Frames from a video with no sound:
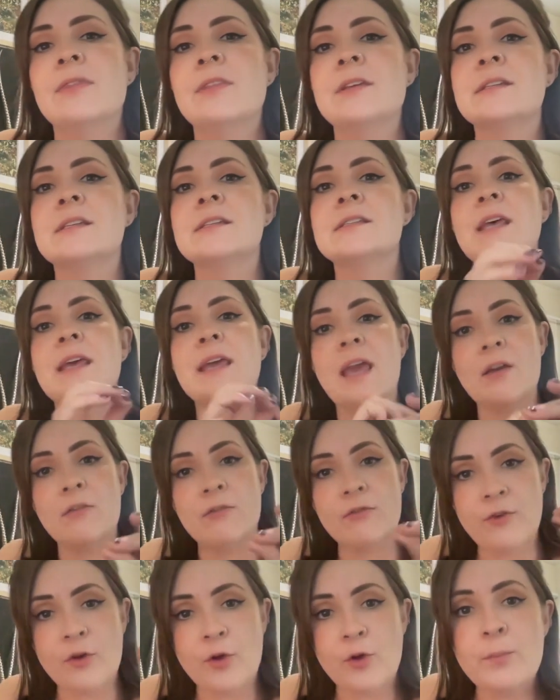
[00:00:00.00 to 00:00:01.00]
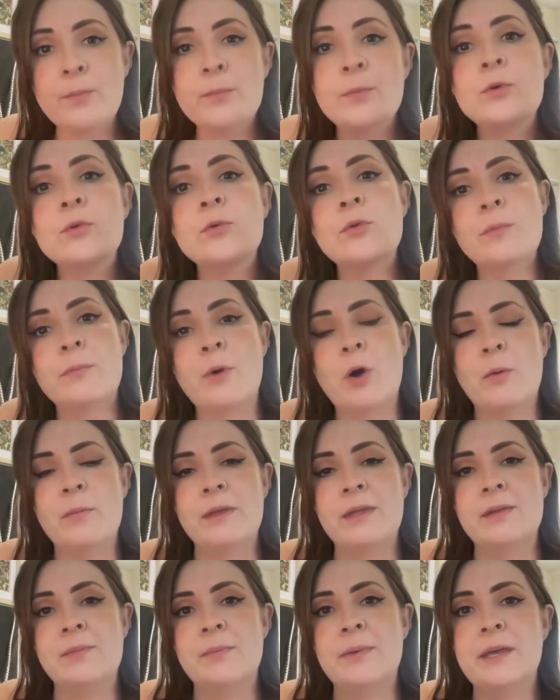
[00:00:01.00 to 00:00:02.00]
This is like a full moon
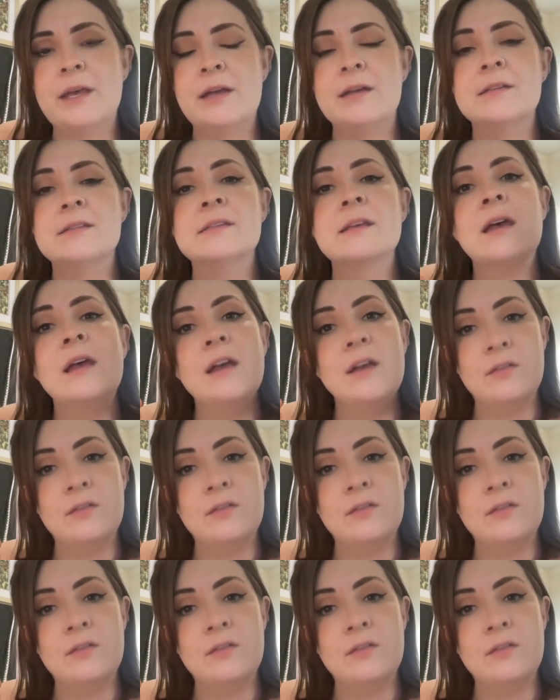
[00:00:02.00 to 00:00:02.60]
moment because